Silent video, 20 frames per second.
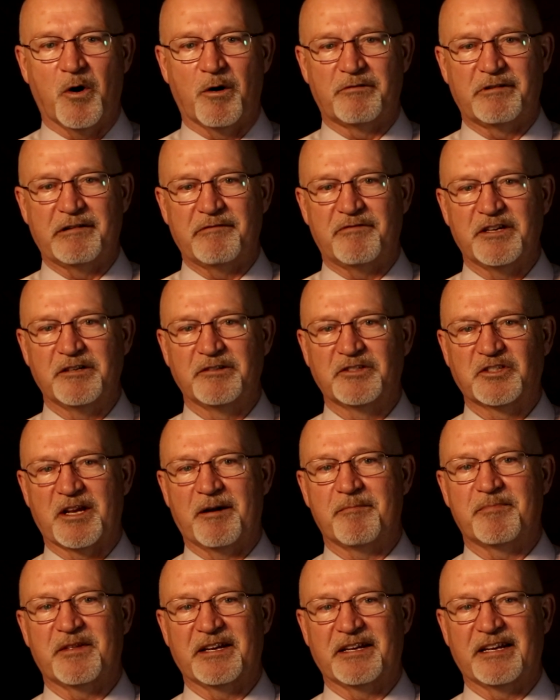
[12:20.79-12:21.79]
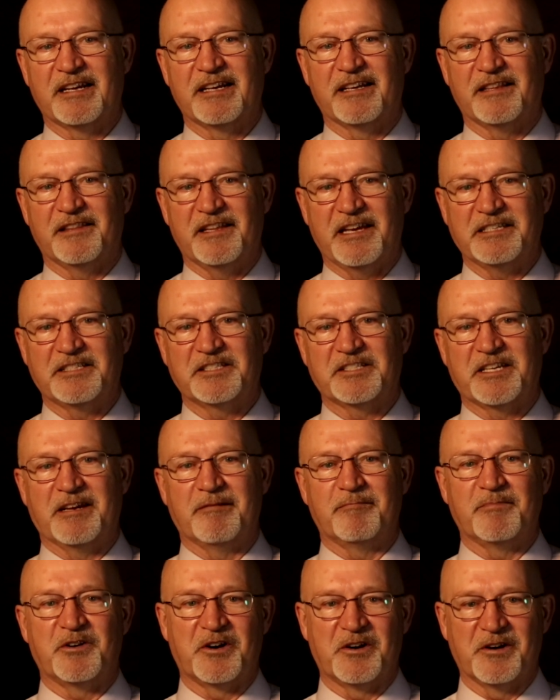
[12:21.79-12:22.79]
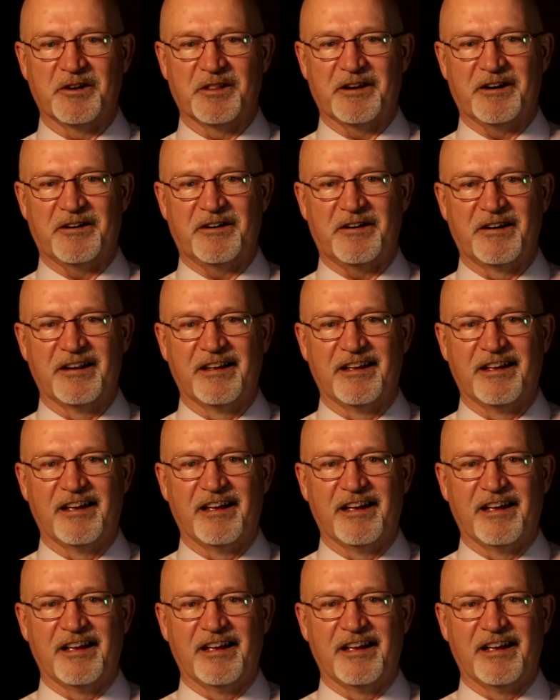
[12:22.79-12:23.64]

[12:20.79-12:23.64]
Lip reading: or review something they skimmed earlier.